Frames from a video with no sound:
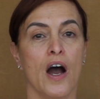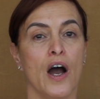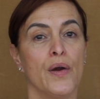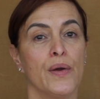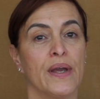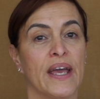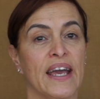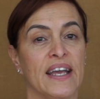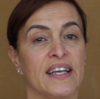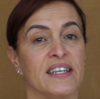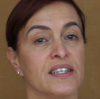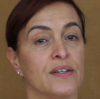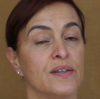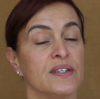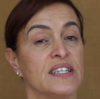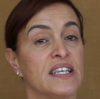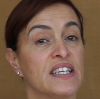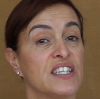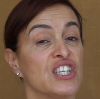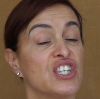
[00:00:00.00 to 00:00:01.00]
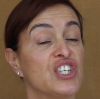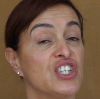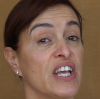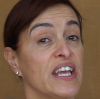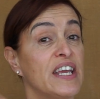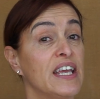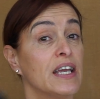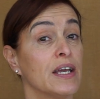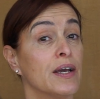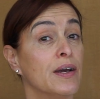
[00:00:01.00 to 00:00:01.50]
Okay, so it says
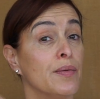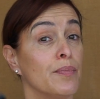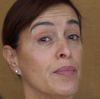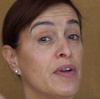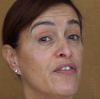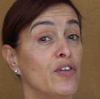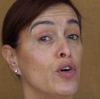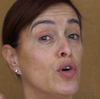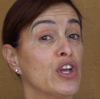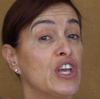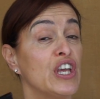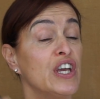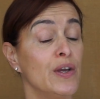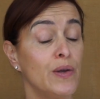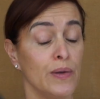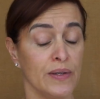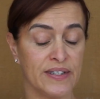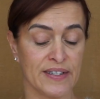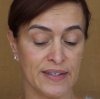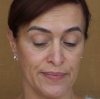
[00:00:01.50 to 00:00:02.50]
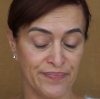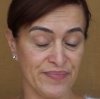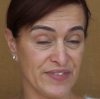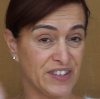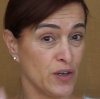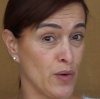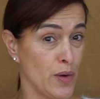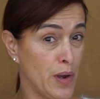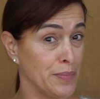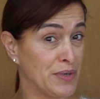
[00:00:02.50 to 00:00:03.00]
shake before use.
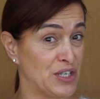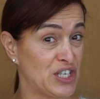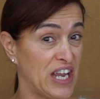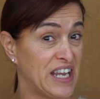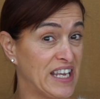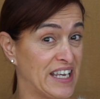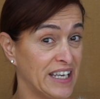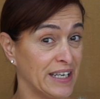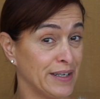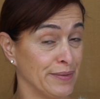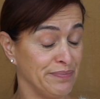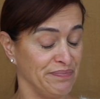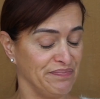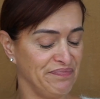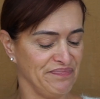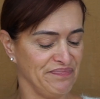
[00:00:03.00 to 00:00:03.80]
So I'm shaking.